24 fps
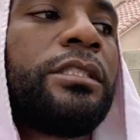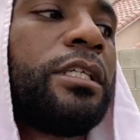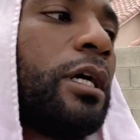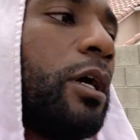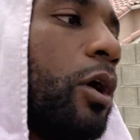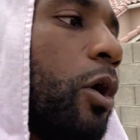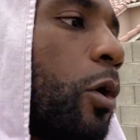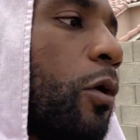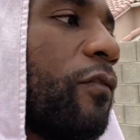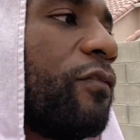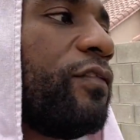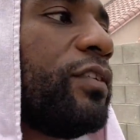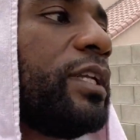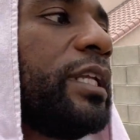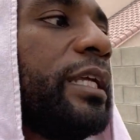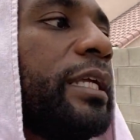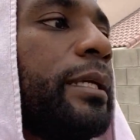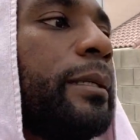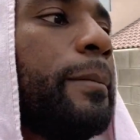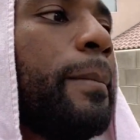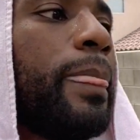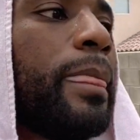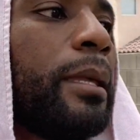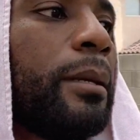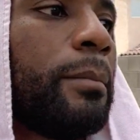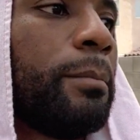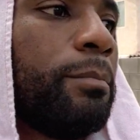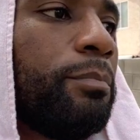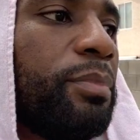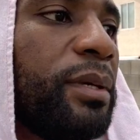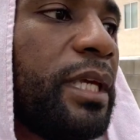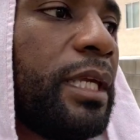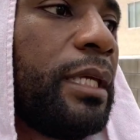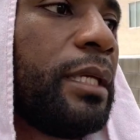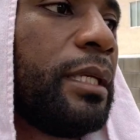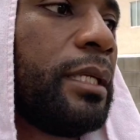to hopefully
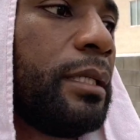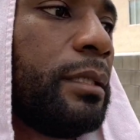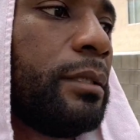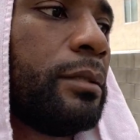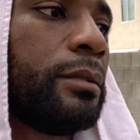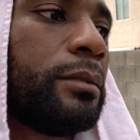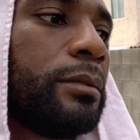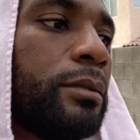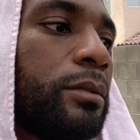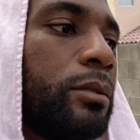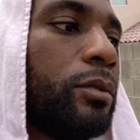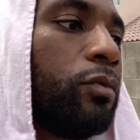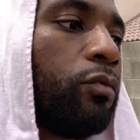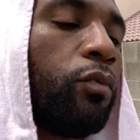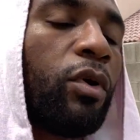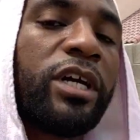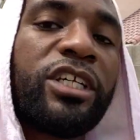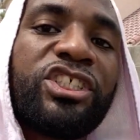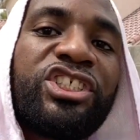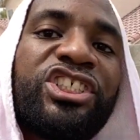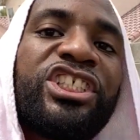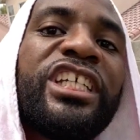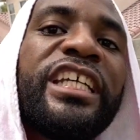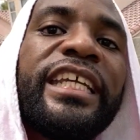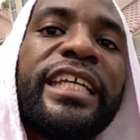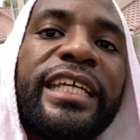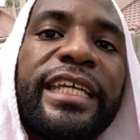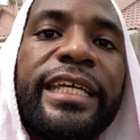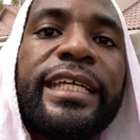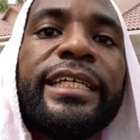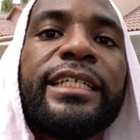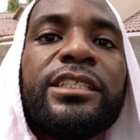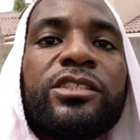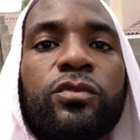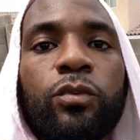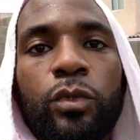be where she
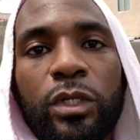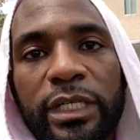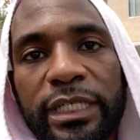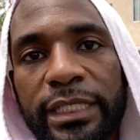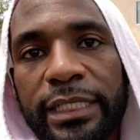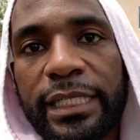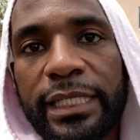is one